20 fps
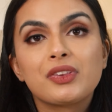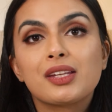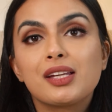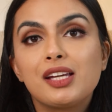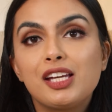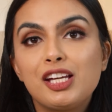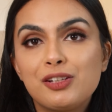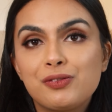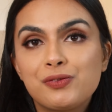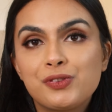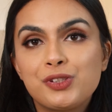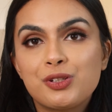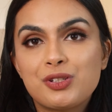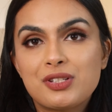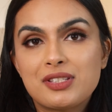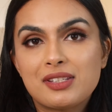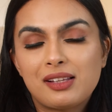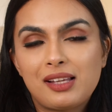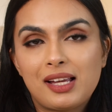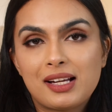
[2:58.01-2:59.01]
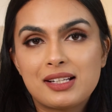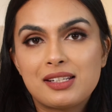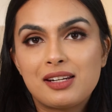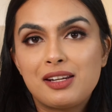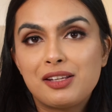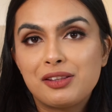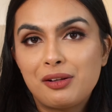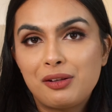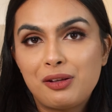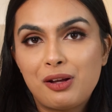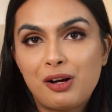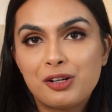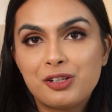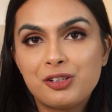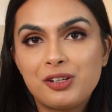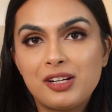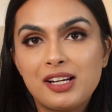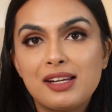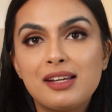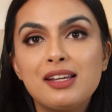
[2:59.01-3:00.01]
If you're selected in the
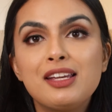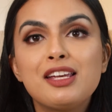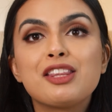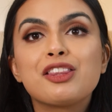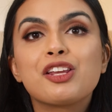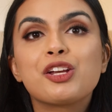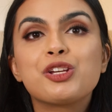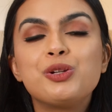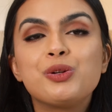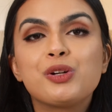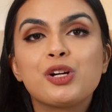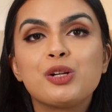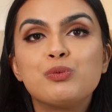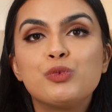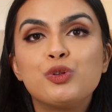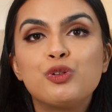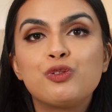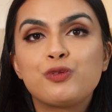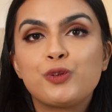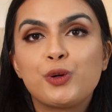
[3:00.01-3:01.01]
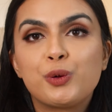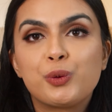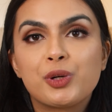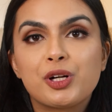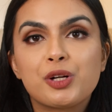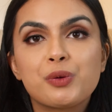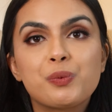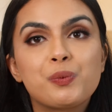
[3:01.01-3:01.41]
lottery, then you can move forward